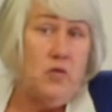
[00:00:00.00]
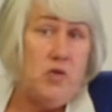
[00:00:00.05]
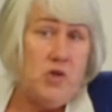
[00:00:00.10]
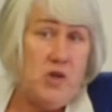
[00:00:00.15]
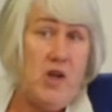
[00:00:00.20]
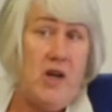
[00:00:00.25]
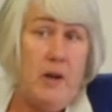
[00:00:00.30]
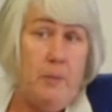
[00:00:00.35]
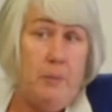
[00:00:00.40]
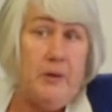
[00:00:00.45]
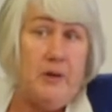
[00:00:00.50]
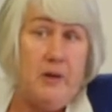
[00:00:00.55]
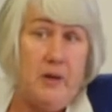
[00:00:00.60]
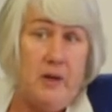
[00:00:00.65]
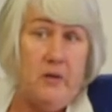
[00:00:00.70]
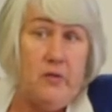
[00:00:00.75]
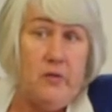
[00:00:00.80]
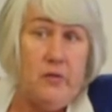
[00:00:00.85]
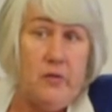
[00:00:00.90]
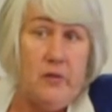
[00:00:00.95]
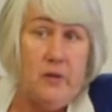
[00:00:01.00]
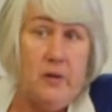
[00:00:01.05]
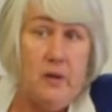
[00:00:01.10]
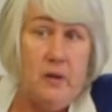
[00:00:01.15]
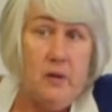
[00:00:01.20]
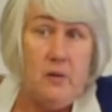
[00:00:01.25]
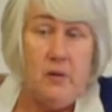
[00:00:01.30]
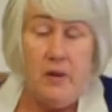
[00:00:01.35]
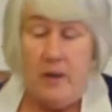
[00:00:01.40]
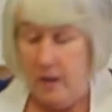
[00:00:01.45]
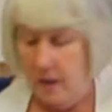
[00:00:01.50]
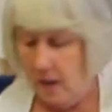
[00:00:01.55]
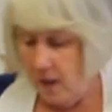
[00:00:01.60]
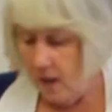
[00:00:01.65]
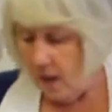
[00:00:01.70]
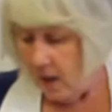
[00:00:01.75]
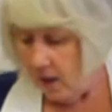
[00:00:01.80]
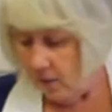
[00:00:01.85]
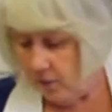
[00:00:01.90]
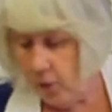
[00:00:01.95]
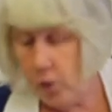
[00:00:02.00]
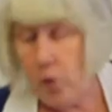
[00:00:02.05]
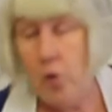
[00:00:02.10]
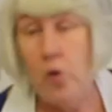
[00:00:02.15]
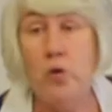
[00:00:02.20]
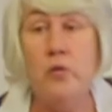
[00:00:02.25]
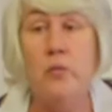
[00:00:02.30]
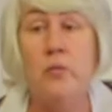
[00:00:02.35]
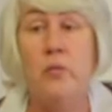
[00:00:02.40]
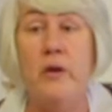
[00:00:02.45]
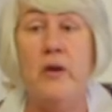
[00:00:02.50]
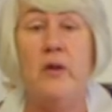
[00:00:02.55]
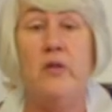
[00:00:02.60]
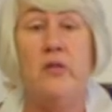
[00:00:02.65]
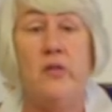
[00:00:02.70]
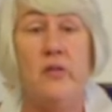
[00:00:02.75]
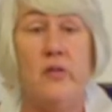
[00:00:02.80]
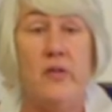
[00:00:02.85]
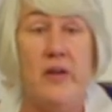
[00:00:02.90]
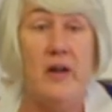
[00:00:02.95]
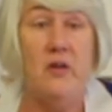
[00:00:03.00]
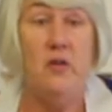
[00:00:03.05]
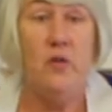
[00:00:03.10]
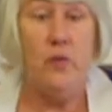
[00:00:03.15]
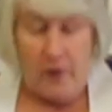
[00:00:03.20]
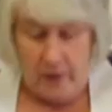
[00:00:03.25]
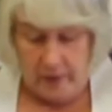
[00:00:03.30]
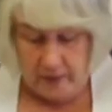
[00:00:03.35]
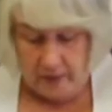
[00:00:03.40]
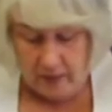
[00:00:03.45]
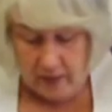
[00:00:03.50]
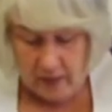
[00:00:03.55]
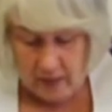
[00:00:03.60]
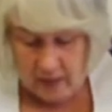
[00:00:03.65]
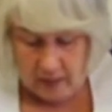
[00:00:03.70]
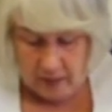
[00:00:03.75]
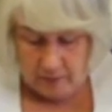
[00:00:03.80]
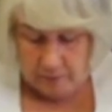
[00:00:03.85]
shape it is. Okay, for cutting reasons that's fine,